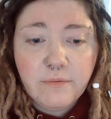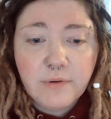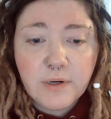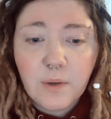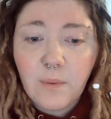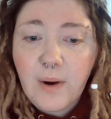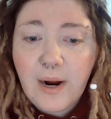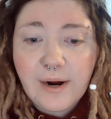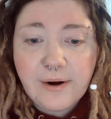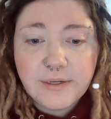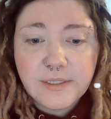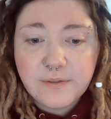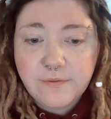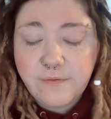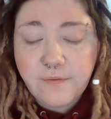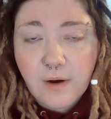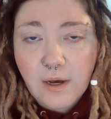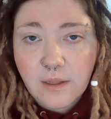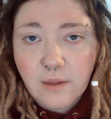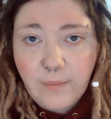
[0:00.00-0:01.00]
required to
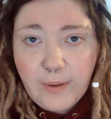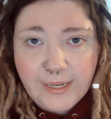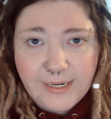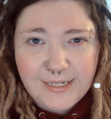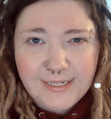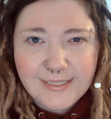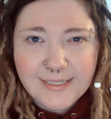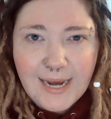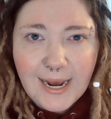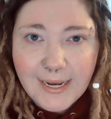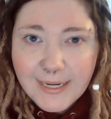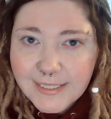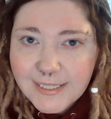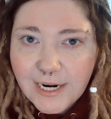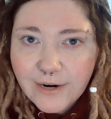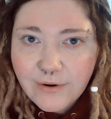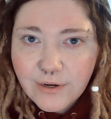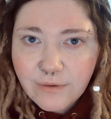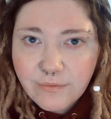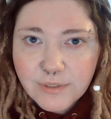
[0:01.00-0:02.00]
follow any
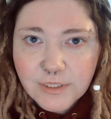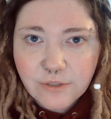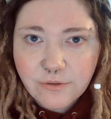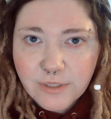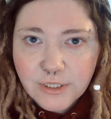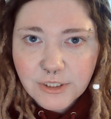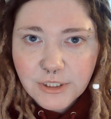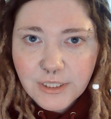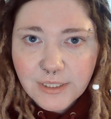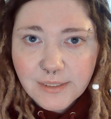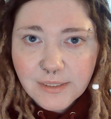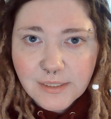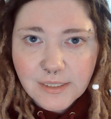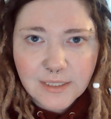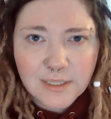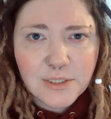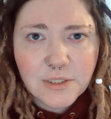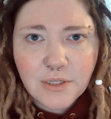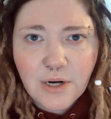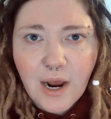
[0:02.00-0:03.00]
dietary restrictions,
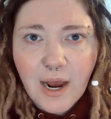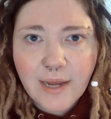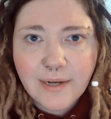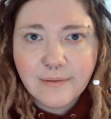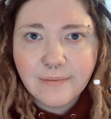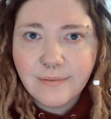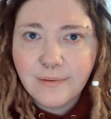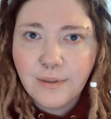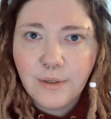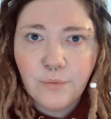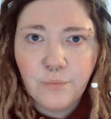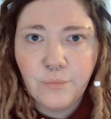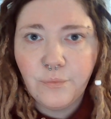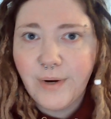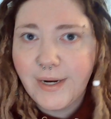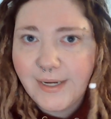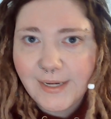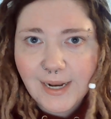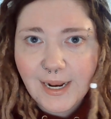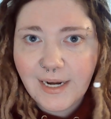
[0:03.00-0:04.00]
it's not
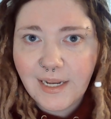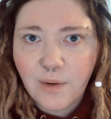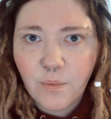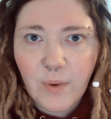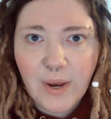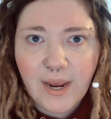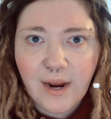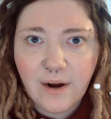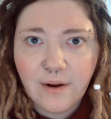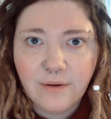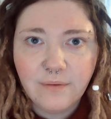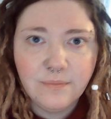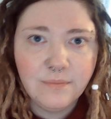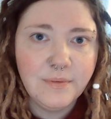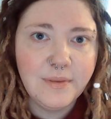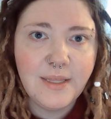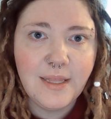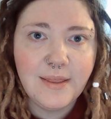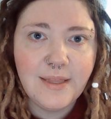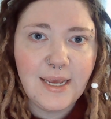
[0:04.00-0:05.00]
written anywhere
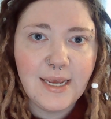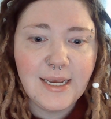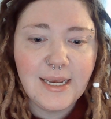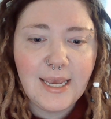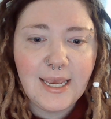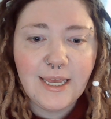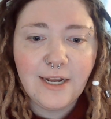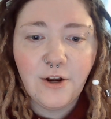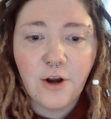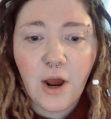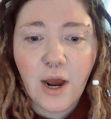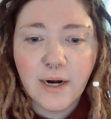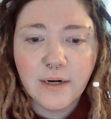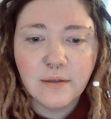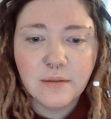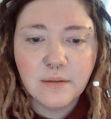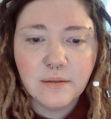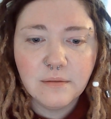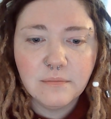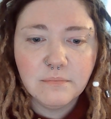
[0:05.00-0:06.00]
that they cannot
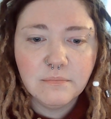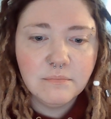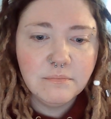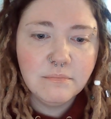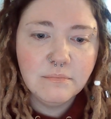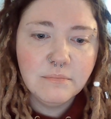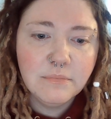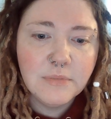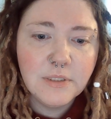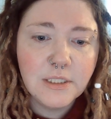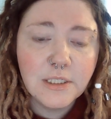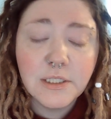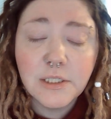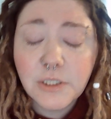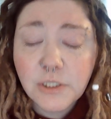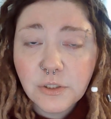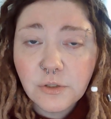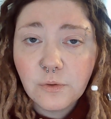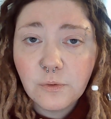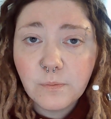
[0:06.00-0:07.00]

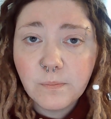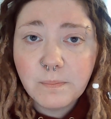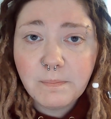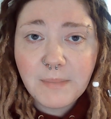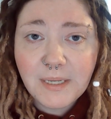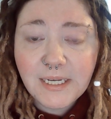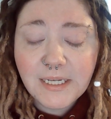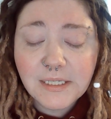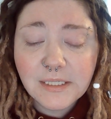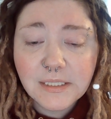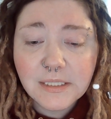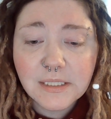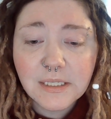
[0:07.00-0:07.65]
consume meat.